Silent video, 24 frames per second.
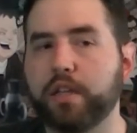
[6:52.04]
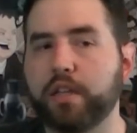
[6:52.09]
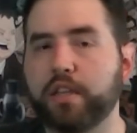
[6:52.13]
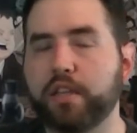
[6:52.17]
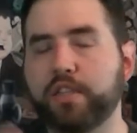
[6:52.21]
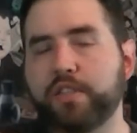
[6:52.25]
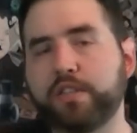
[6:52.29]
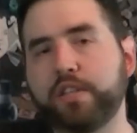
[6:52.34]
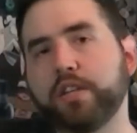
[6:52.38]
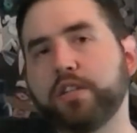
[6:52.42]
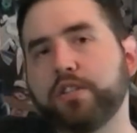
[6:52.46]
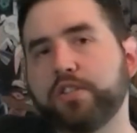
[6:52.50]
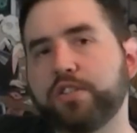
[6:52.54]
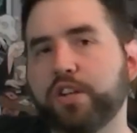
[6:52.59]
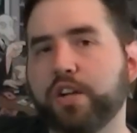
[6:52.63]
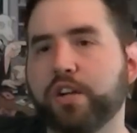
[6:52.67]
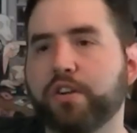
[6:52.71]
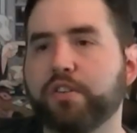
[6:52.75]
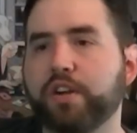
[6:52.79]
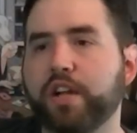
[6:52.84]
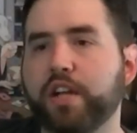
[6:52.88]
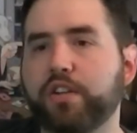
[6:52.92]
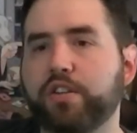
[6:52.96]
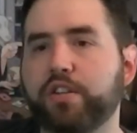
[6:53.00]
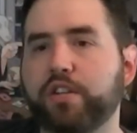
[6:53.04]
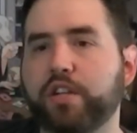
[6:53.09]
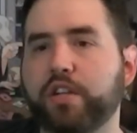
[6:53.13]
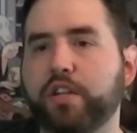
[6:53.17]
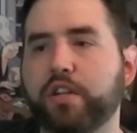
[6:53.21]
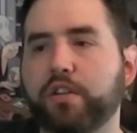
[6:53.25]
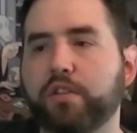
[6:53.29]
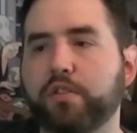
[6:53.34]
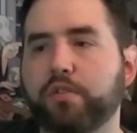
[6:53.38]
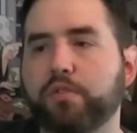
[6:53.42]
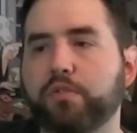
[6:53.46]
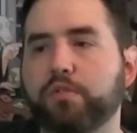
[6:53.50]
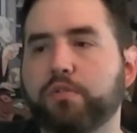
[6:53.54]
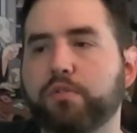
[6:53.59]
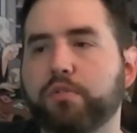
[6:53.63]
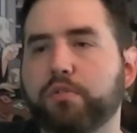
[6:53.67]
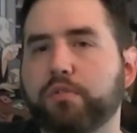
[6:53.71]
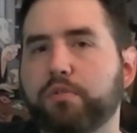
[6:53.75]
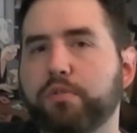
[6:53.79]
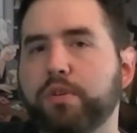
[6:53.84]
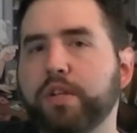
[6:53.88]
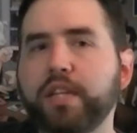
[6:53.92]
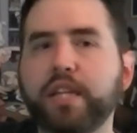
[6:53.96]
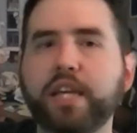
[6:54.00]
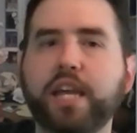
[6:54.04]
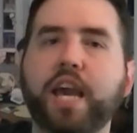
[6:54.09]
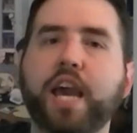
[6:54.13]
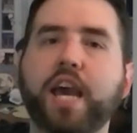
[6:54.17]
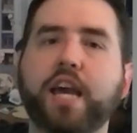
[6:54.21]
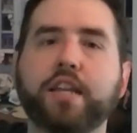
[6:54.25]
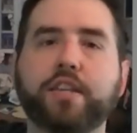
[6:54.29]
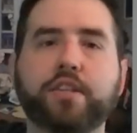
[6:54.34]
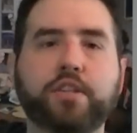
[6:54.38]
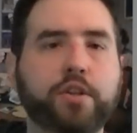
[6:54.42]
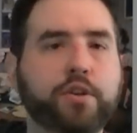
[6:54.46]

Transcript: the sixth generation really had